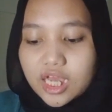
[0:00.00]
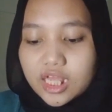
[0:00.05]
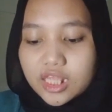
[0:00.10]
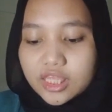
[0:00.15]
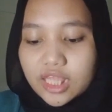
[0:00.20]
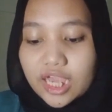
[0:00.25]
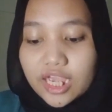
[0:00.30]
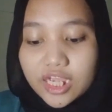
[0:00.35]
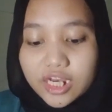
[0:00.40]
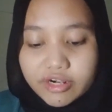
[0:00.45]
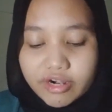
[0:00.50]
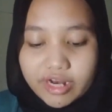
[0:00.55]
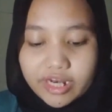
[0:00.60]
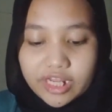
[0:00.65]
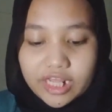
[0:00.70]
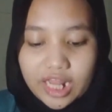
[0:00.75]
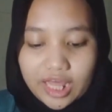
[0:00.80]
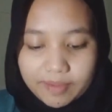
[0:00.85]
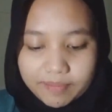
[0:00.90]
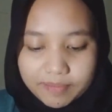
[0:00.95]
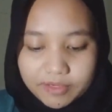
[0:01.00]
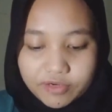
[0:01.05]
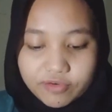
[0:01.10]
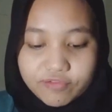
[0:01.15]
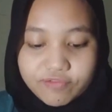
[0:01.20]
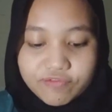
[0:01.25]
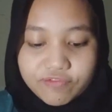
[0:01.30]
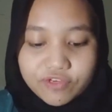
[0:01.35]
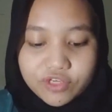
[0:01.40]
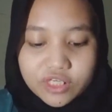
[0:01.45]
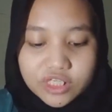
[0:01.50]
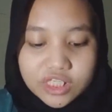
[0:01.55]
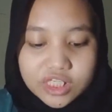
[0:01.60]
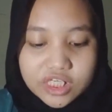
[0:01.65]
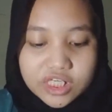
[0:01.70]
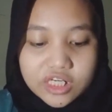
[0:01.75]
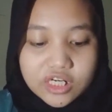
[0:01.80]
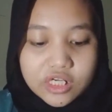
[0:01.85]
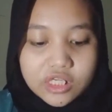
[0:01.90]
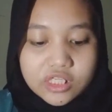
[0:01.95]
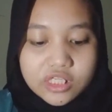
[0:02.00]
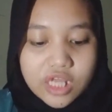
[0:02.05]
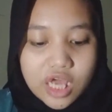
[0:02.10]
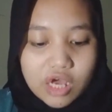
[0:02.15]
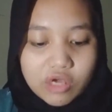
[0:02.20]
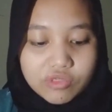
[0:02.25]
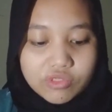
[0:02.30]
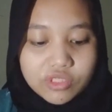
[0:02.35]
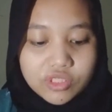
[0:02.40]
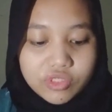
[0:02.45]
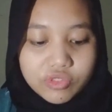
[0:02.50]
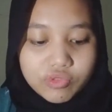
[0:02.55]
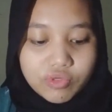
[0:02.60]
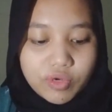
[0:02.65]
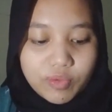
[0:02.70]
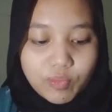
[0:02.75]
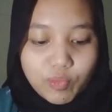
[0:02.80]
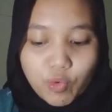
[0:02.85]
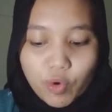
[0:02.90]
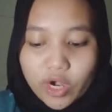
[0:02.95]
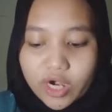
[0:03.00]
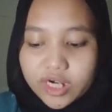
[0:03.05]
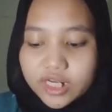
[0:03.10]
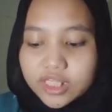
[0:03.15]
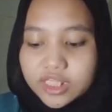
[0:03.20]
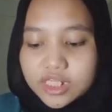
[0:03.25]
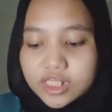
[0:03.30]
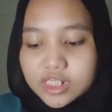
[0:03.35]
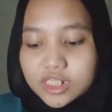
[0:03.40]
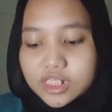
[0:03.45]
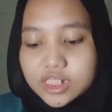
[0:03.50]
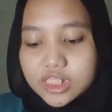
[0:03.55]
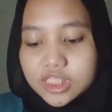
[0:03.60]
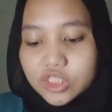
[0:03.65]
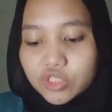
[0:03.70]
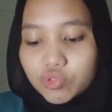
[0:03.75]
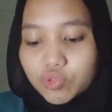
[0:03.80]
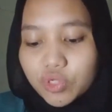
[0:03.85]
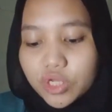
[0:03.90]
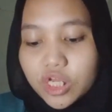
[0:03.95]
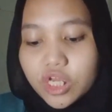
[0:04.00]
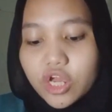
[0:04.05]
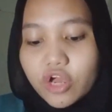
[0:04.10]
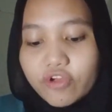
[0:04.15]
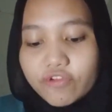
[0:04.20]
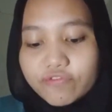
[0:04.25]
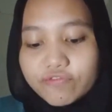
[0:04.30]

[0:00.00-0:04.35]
Tiger and Eleven further downstream, where the three of